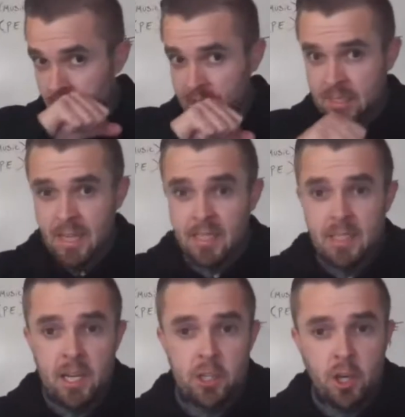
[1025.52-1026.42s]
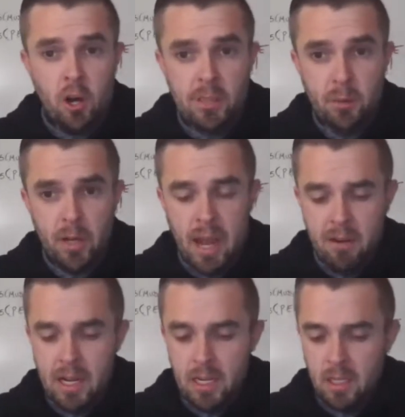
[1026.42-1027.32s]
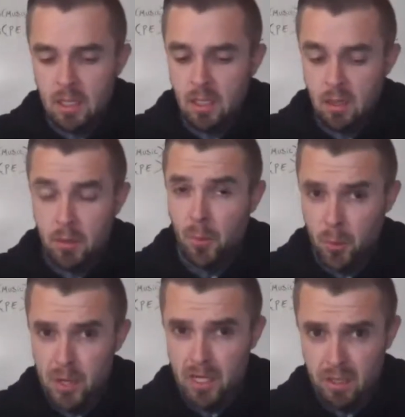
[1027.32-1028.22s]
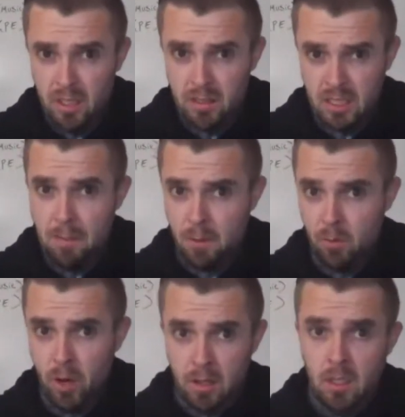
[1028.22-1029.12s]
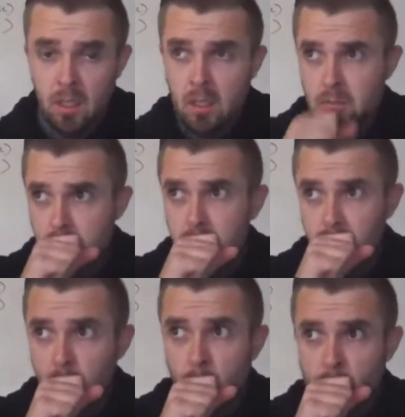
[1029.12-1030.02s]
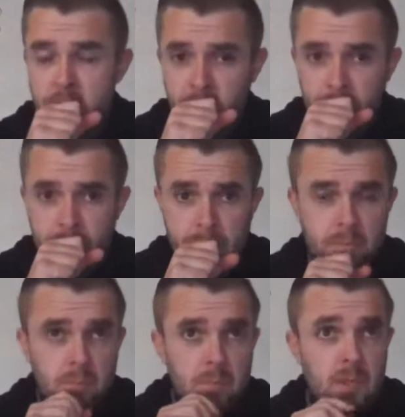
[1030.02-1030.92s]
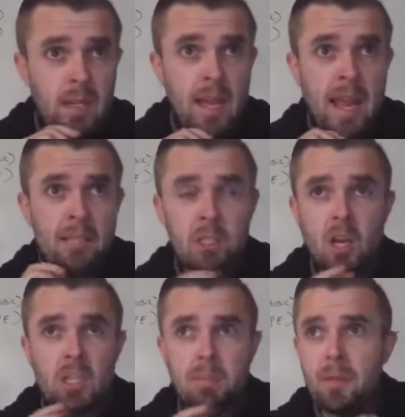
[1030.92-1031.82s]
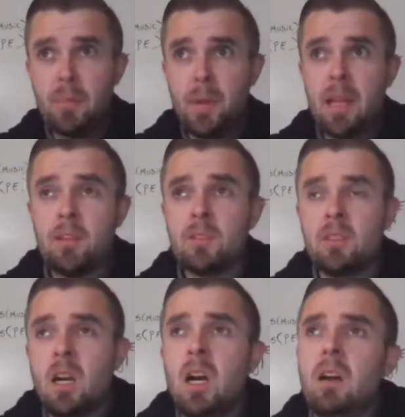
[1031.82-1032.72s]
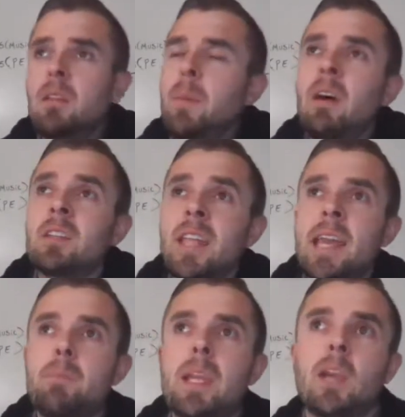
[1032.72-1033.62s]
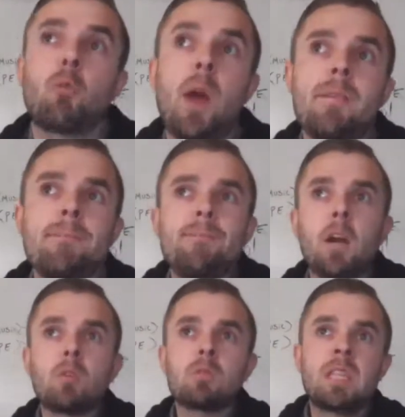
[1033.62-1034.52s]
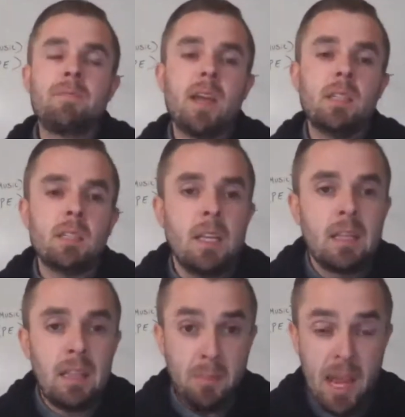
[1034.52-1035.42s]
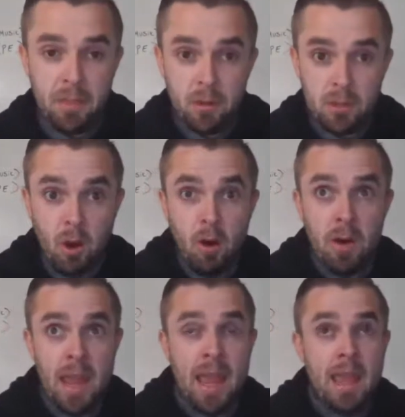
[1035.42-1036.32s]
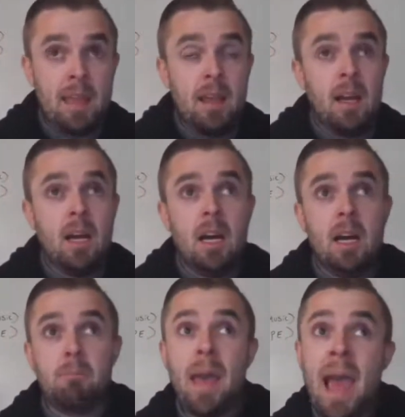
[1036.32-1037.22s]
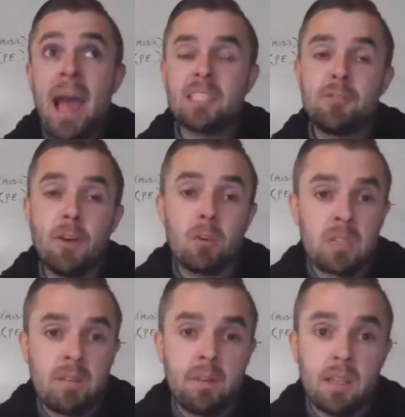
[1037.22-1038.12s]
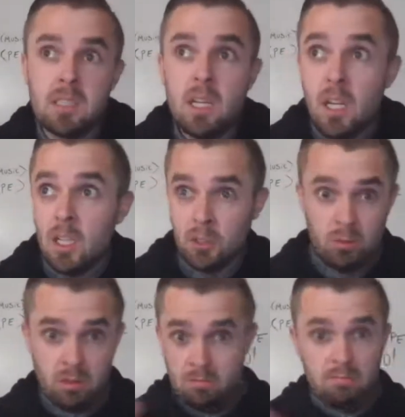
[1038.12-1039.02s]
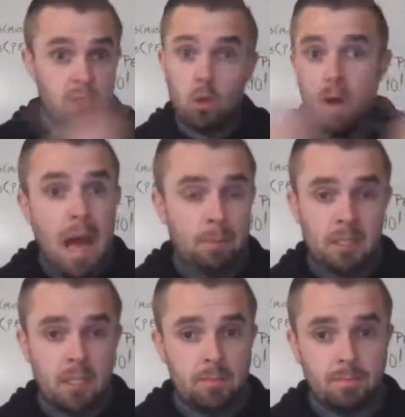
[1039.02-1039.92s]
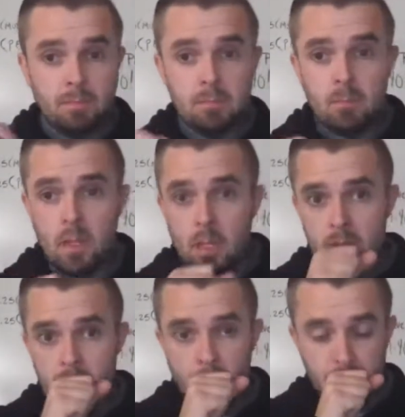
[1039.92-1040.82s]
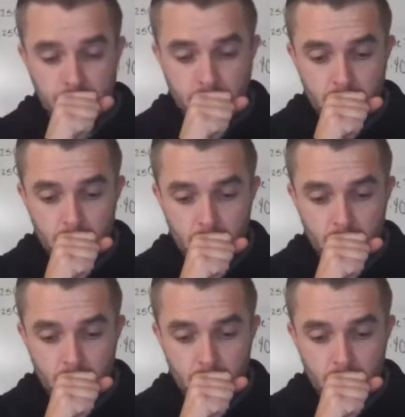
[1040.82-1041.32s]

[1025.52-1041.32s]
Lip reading: and 6th in yards per carry. They're pretty good on stopping the run. They're pretty good. As we talked about the Panthers, about Atlanta being a run funnel defense, the Panthers are a pass funnel defense. So it's total opposite. So